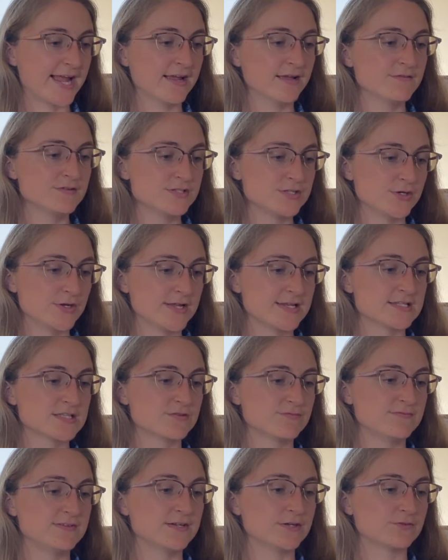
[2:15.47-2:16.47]
of
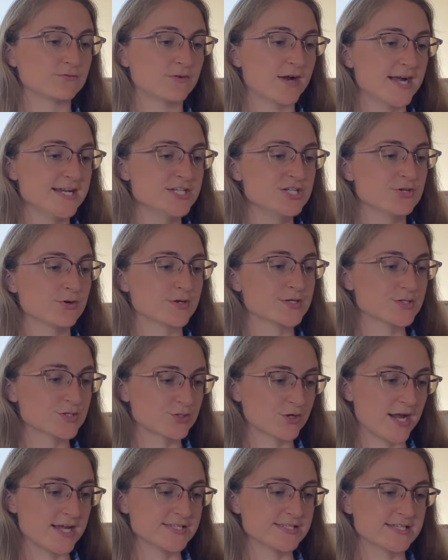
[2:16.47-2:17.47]
students feel rushed or
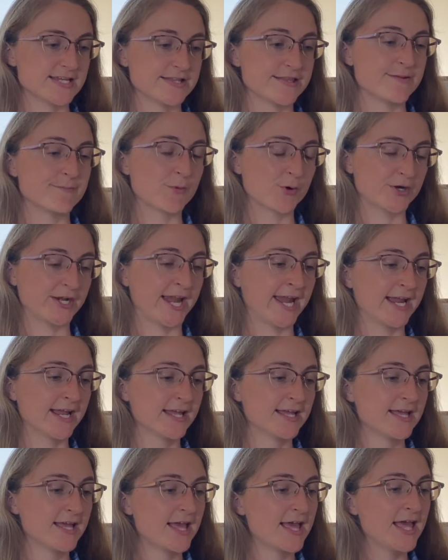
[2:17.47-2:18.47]
stressed in the morning.
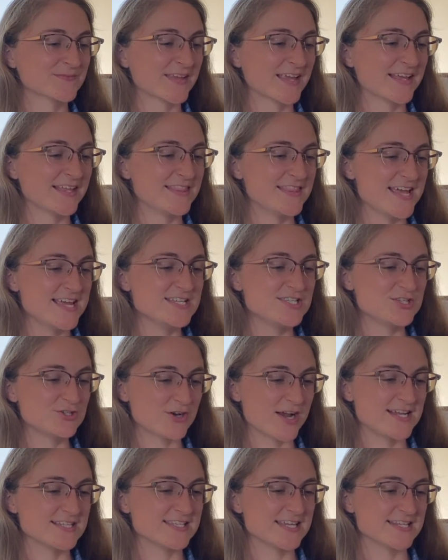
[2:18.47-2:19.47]
This
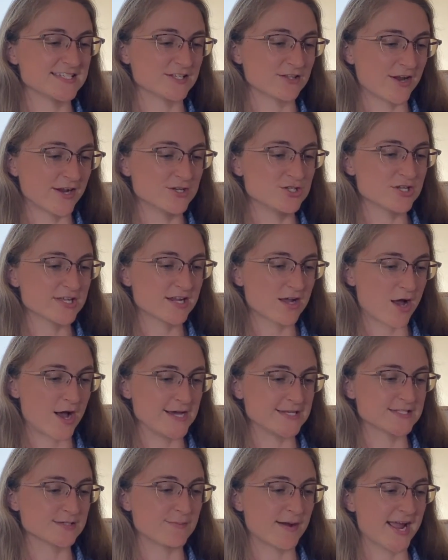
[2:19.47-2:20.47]
stress is largely
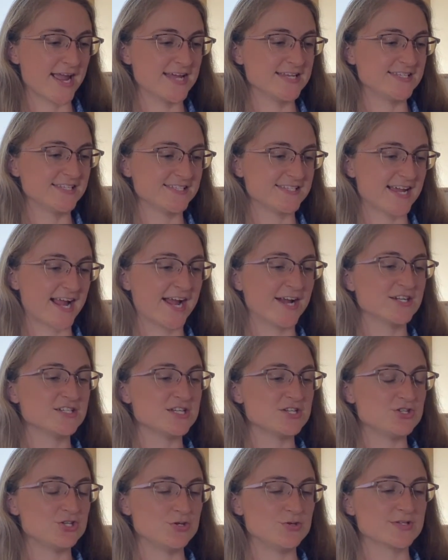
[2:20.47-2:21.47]
caused by a desire
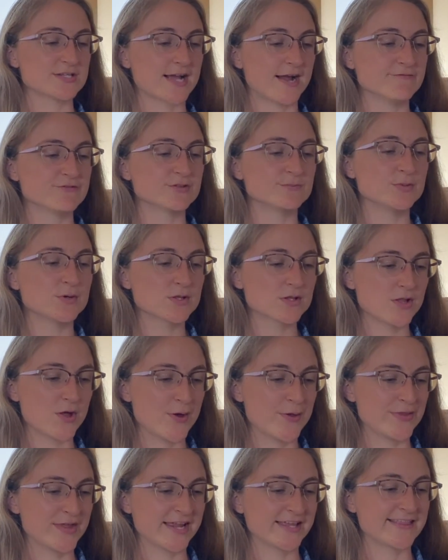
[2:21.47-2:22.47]
to choose comfortable
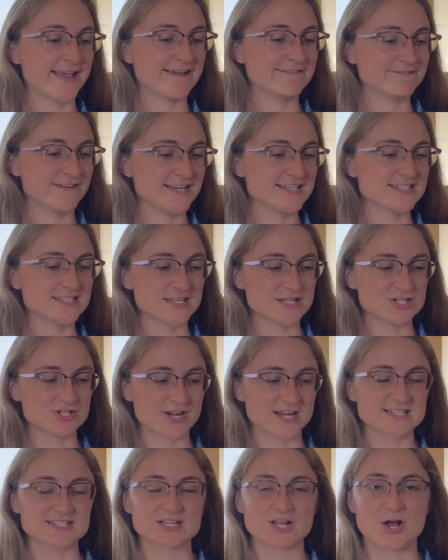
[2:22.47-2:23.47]
clothing that fits the
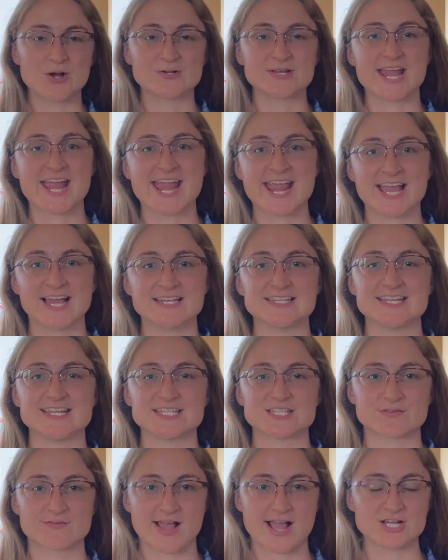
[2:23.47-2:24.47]
dress code and
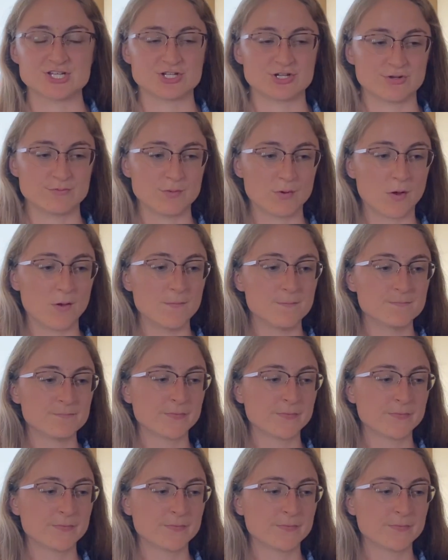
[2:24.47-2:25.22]
is fashionable.